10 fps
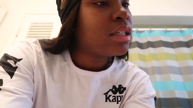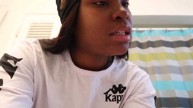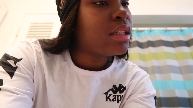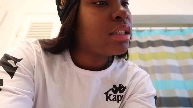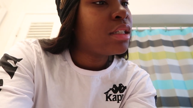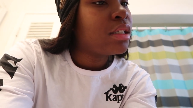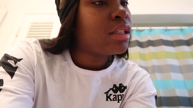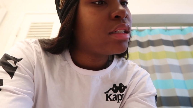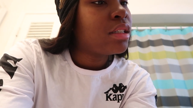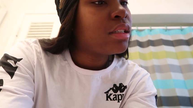
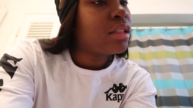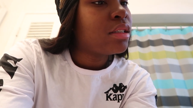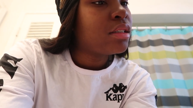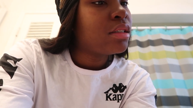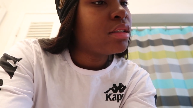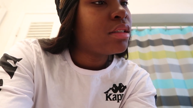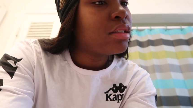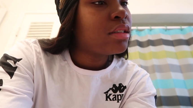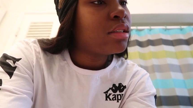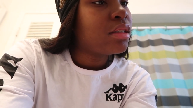
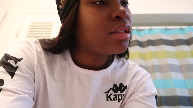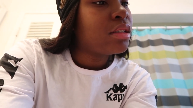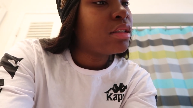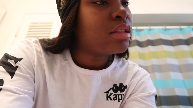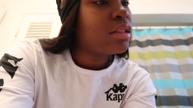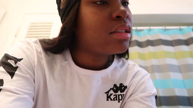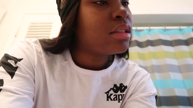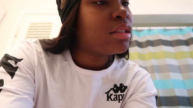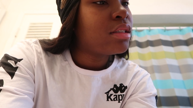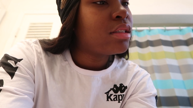
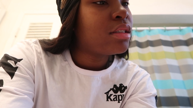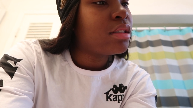(no one is talking)